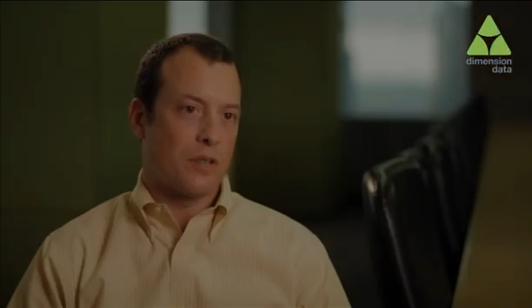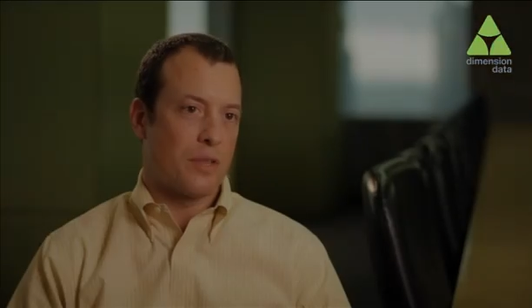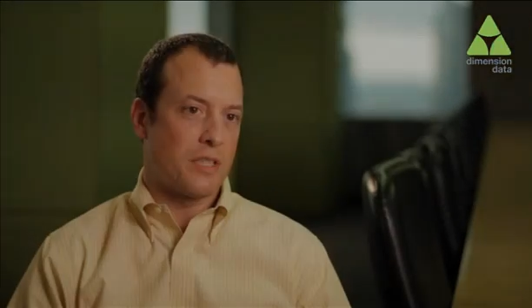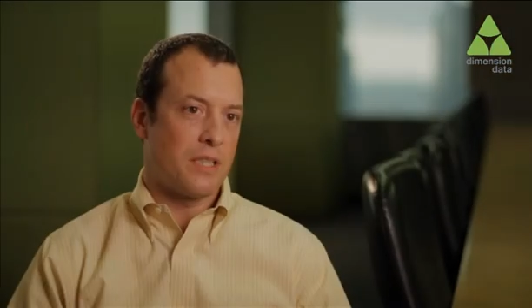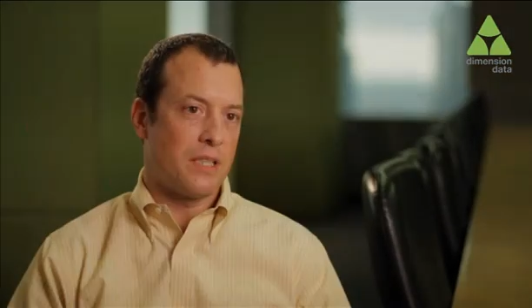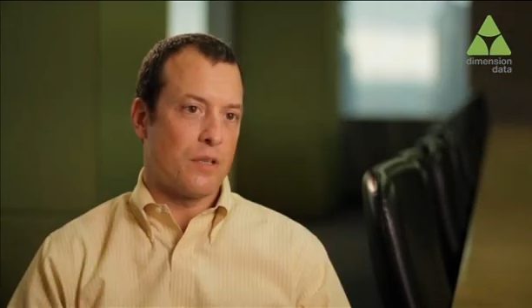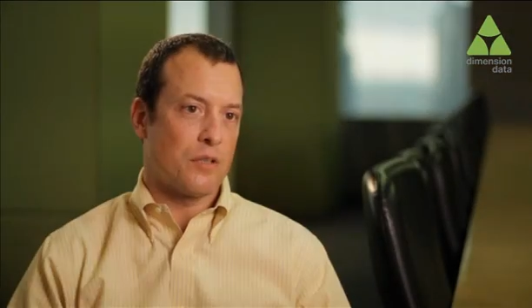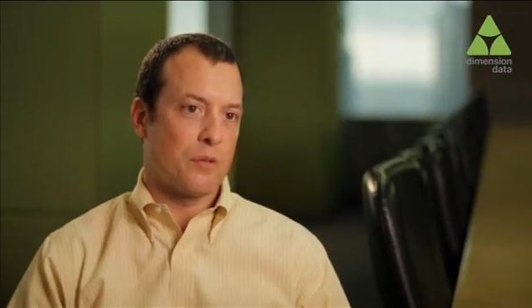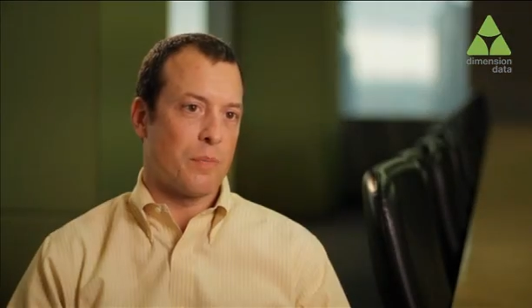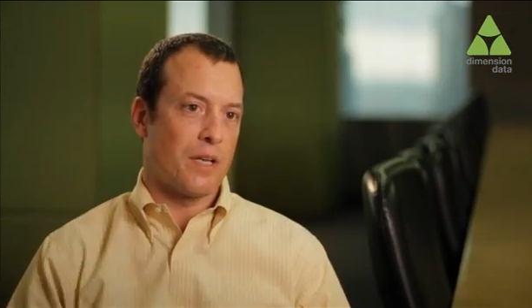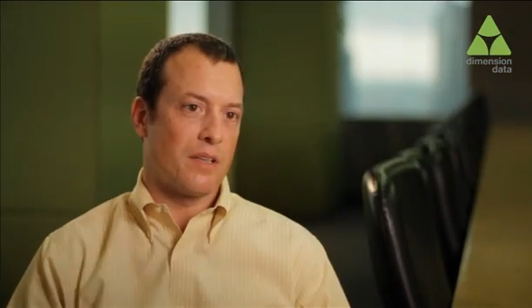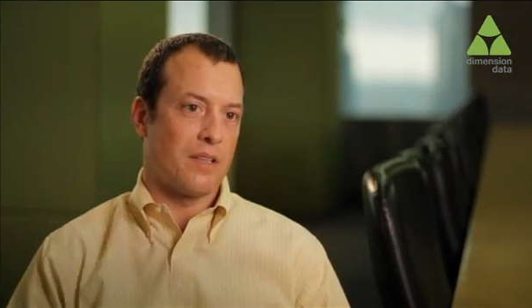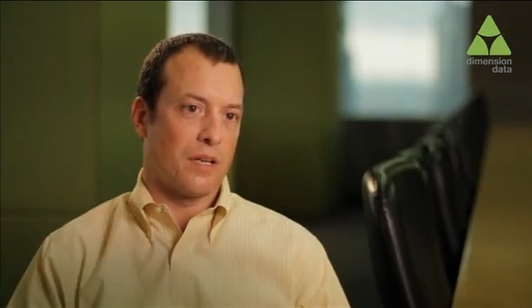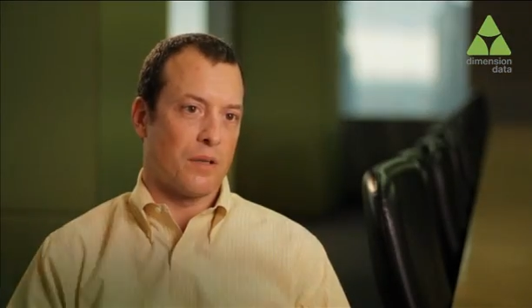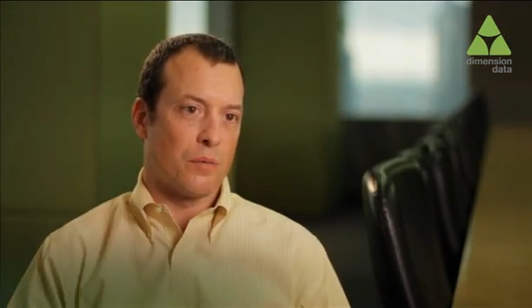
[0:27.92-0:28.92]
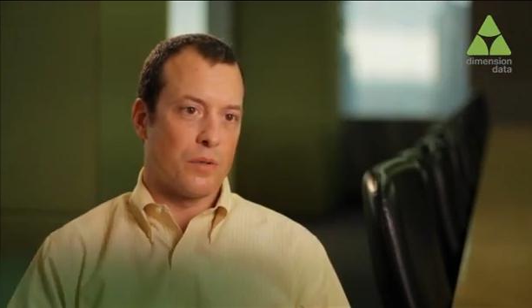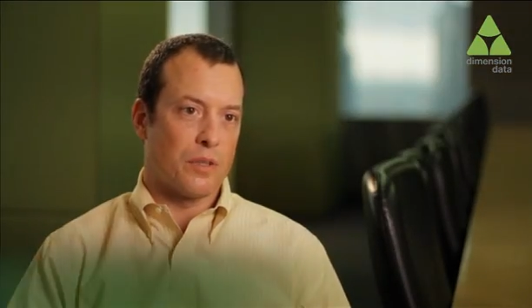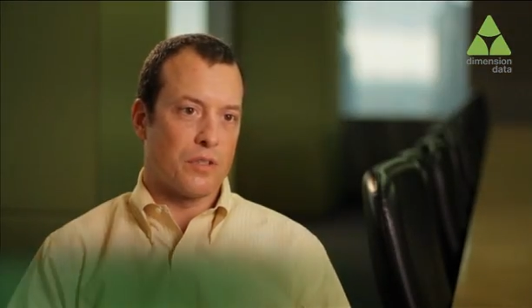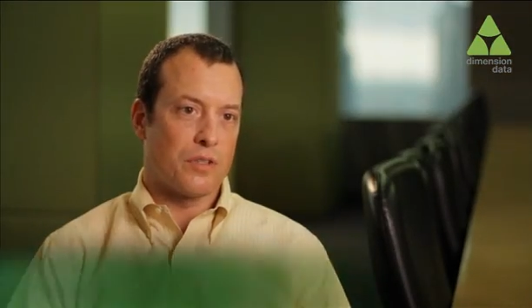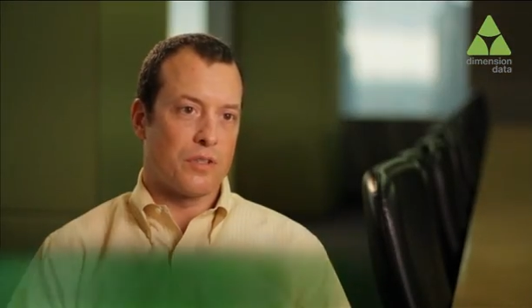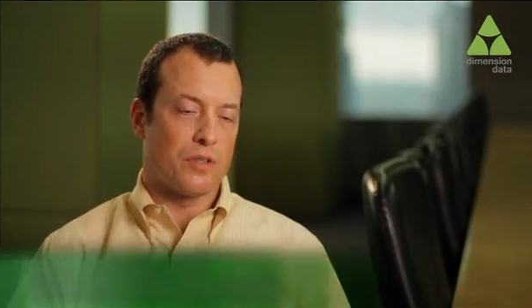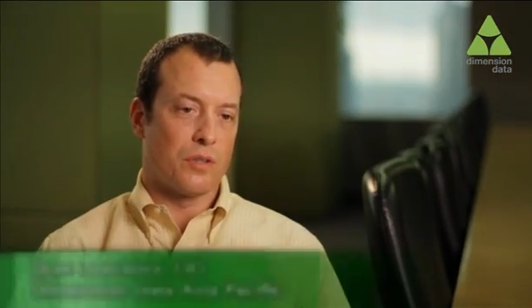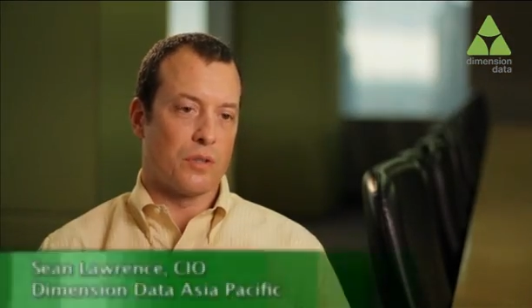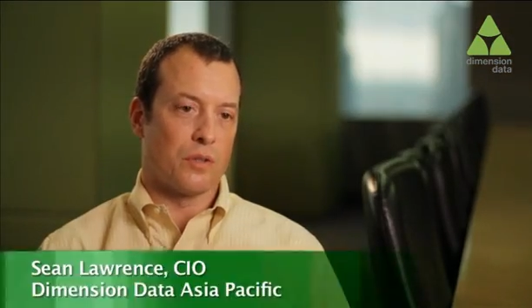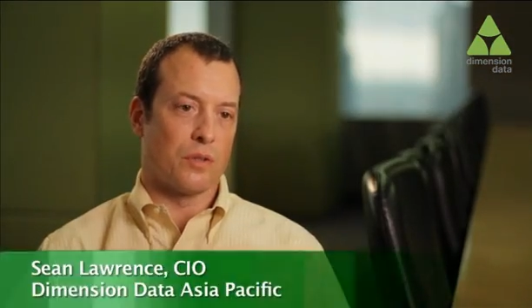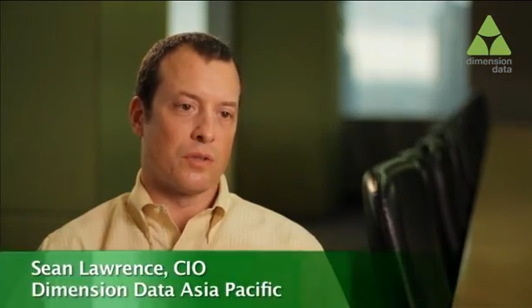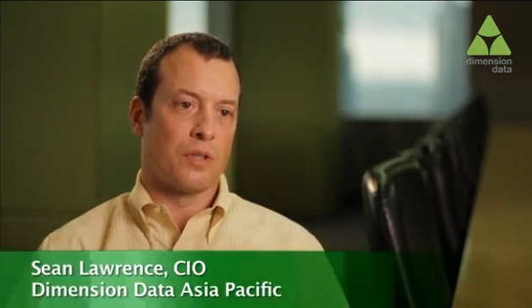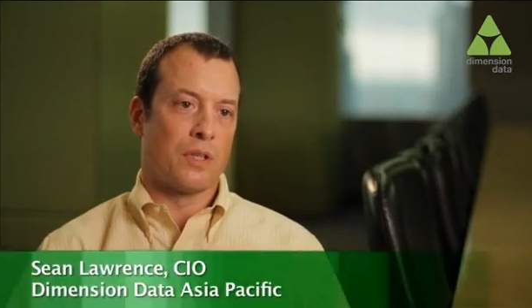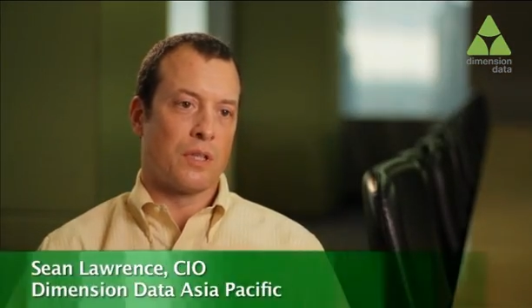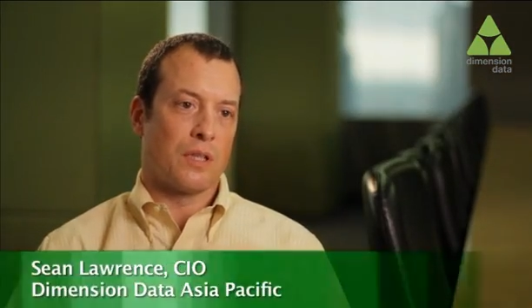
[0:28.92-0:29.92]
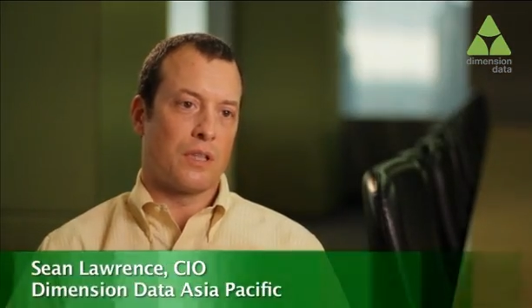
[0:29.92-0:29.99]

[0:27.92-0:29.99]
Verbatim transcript: So the C E O's mandate was to